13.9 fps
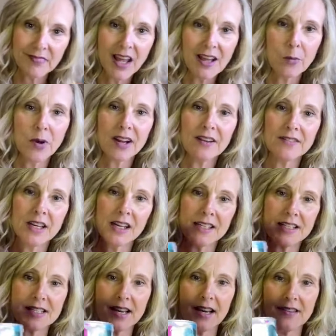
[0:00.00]
And what I've done
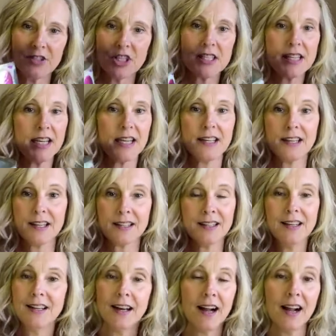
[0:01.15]
is I've just taken
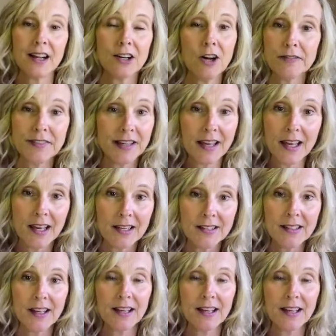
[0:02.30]
a coffee can